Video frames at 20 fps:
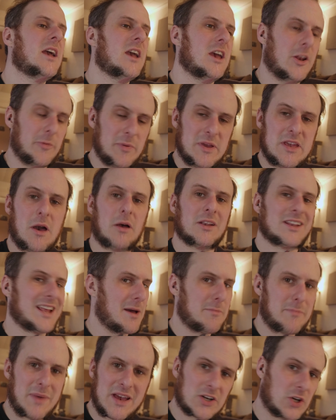It'll be a
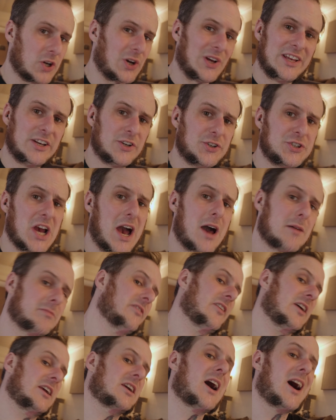lot better, cleaner job
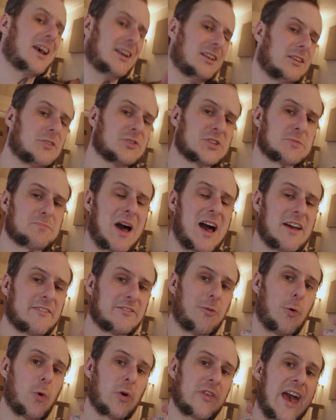if I cut a little spot
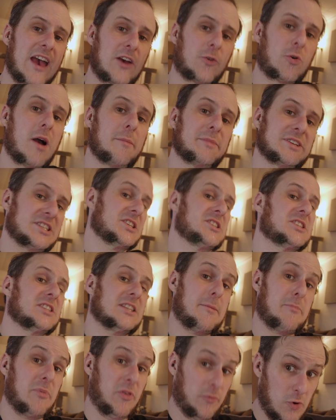for that grommet to
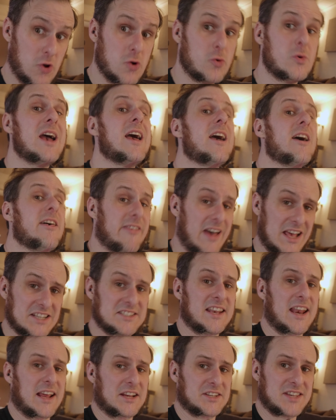slip through. That's
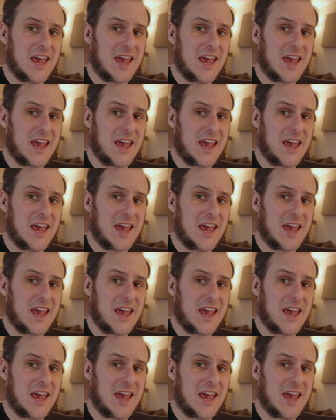the next